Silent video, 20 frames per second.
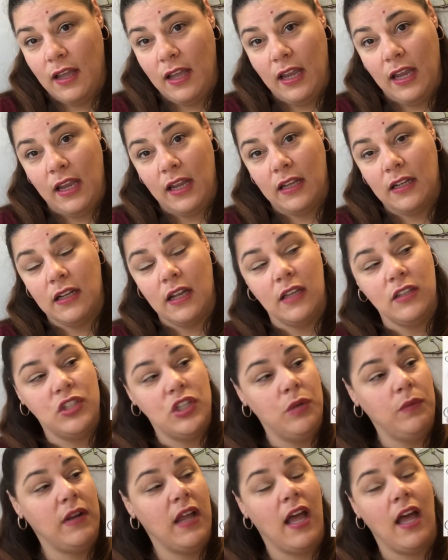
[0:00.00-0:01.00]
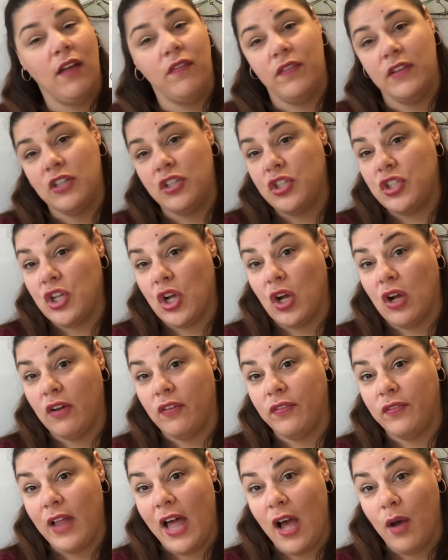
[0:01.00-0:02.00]
and a 2.5 inch tall
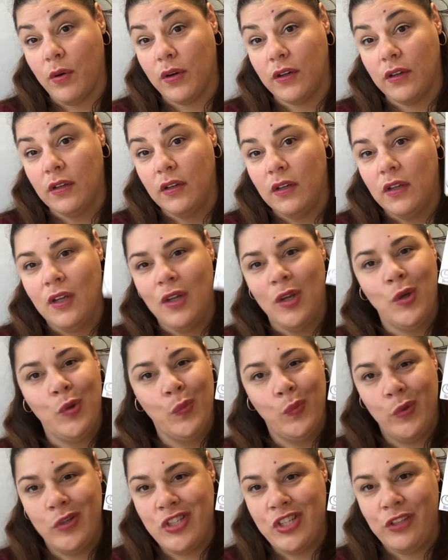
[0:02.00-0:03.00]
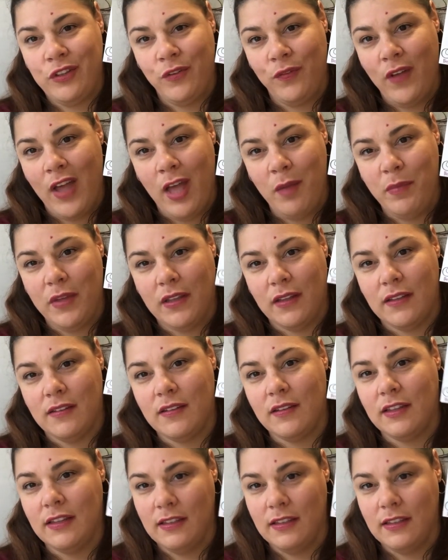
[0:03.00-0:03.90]
flower, which is fabulous.